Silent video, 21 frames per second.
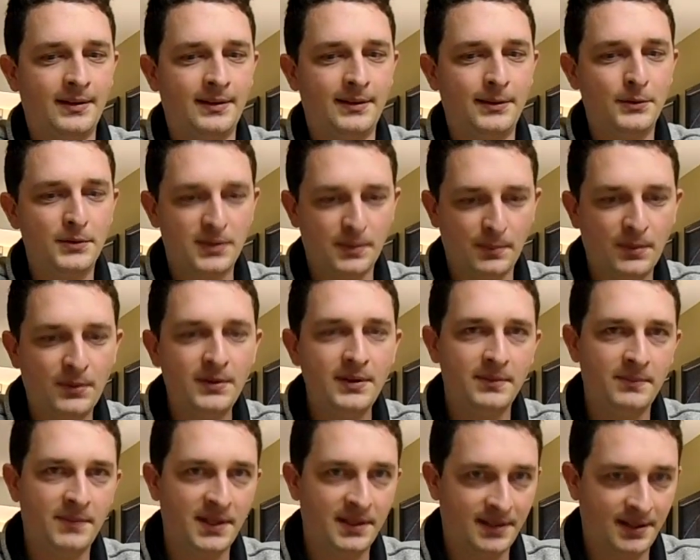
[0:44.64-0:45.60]
There was a
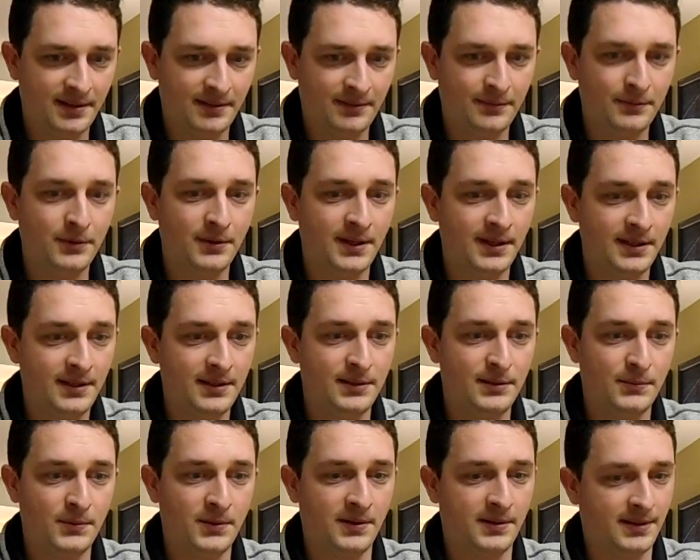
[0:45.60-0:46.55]
point in my life where I did
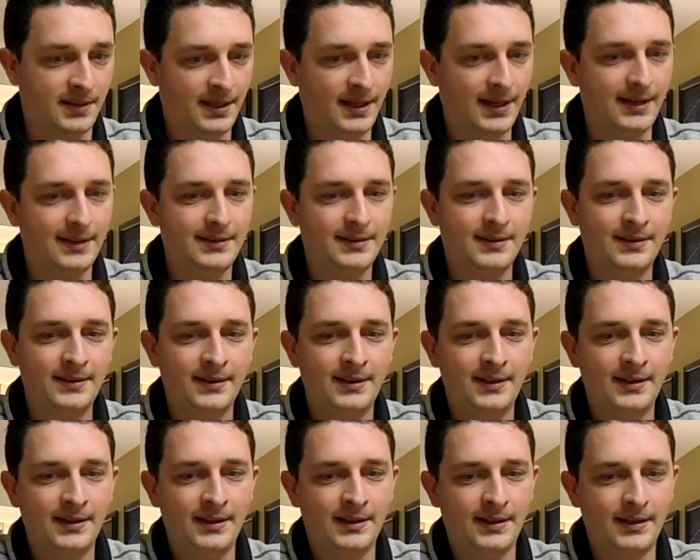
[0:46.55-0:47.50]
swear a lot,
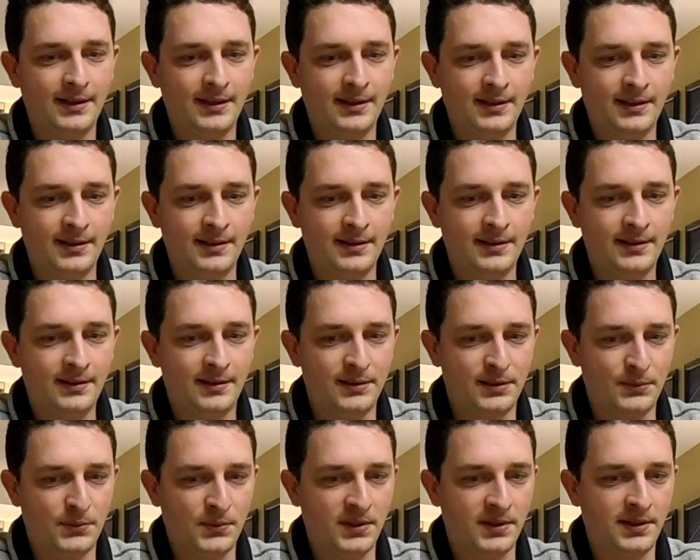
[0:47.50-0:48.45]
and I did
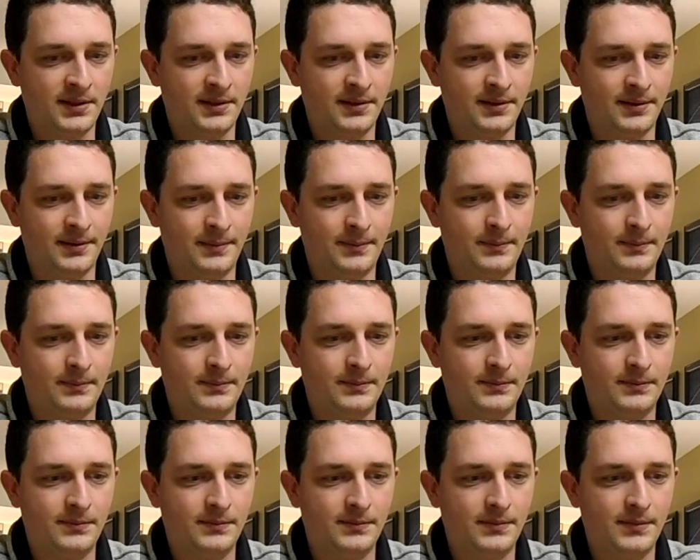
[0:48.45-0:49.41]
swear
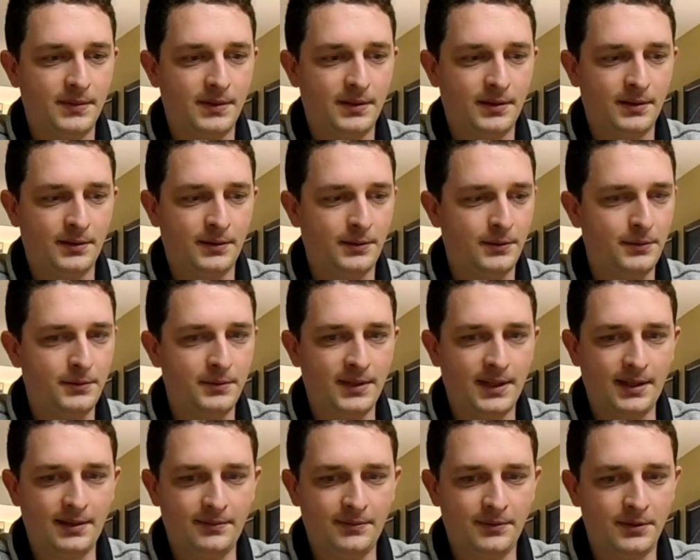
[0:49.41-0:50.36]
a whole
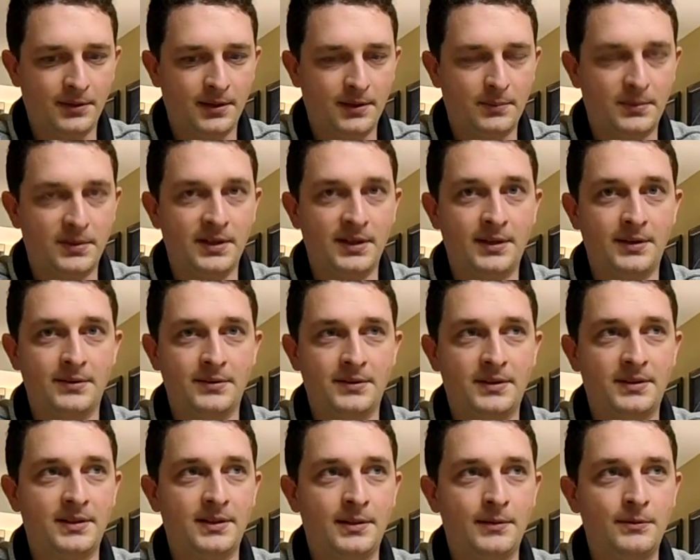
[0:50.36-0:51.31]
lot for a couple of
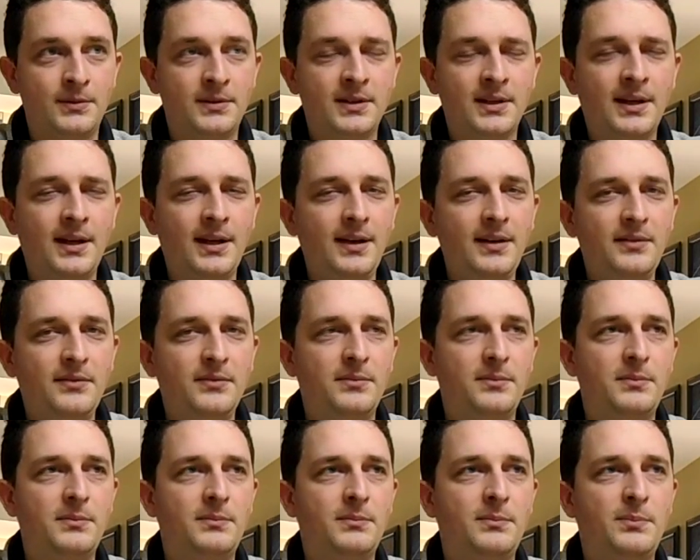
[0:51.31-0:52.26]
years, and it was kind of
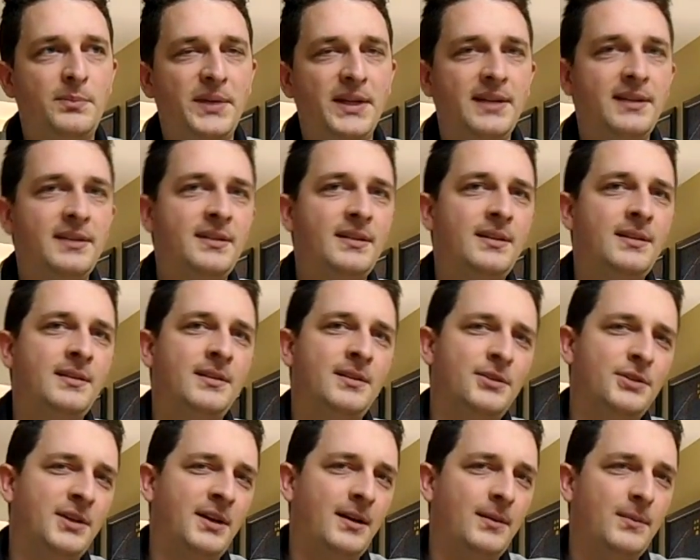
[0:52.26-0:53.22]
based on the
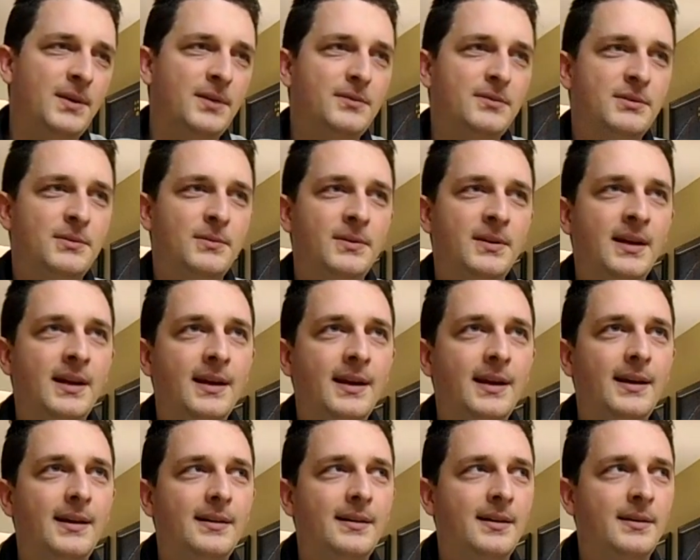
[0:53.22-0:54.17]
job I was working
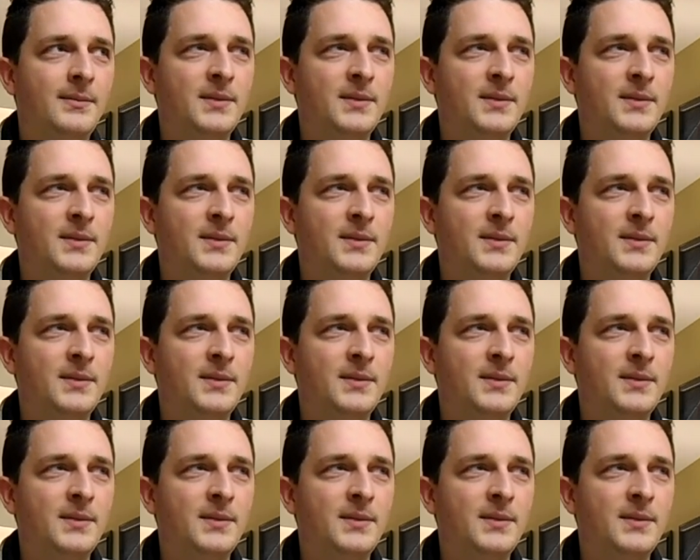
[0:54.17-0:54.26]
at.